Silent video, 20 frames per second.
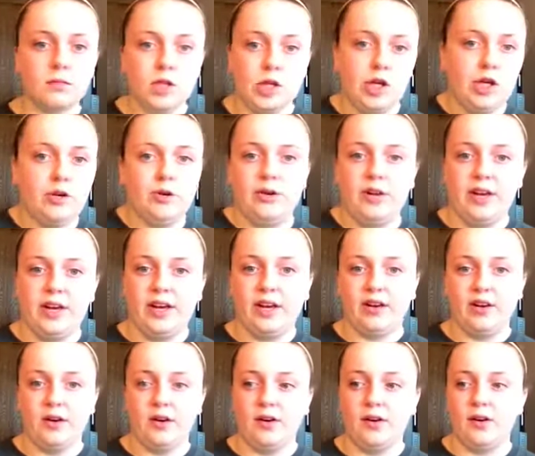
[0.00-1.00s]
cutie
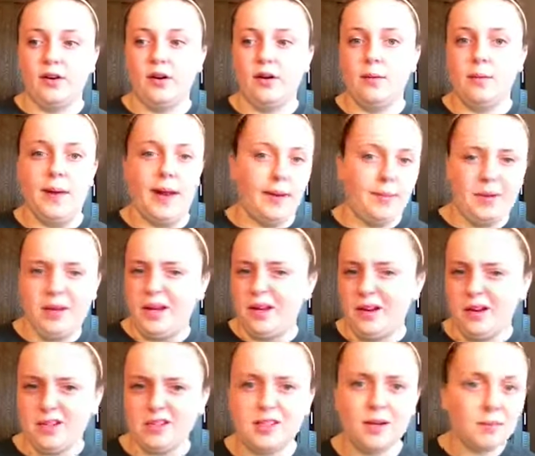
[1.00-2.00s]
or baby
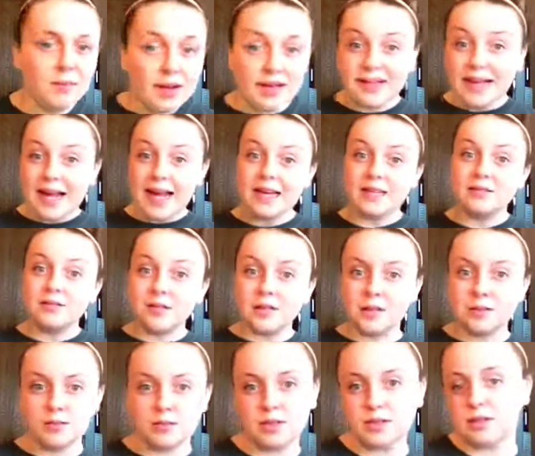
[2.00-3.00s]
or something like that. I don't
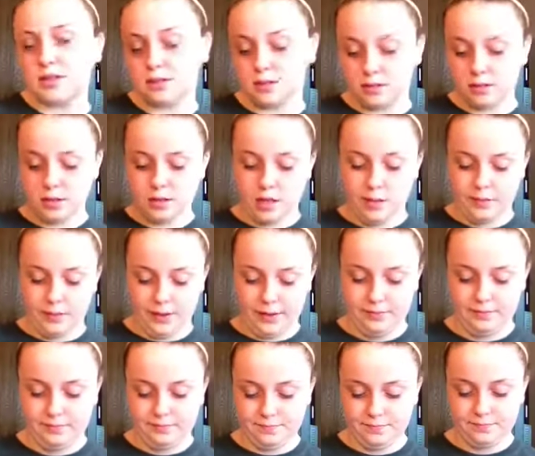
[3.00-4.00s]
know, just
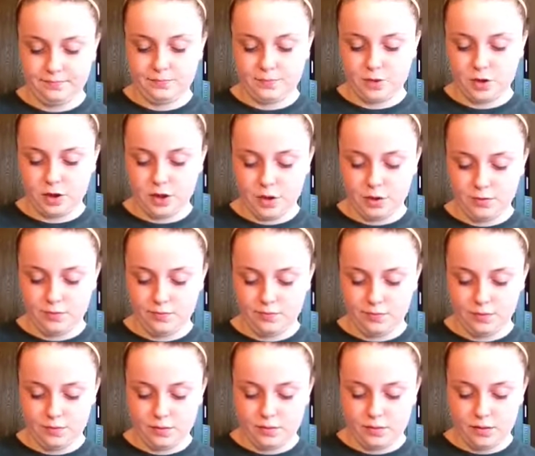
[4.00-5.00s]
something. So,
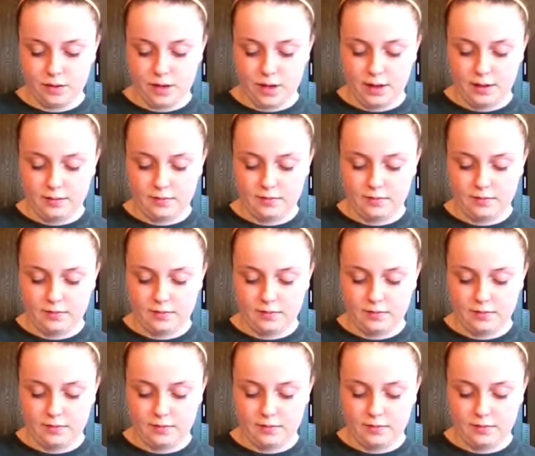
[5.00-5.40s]
yeah.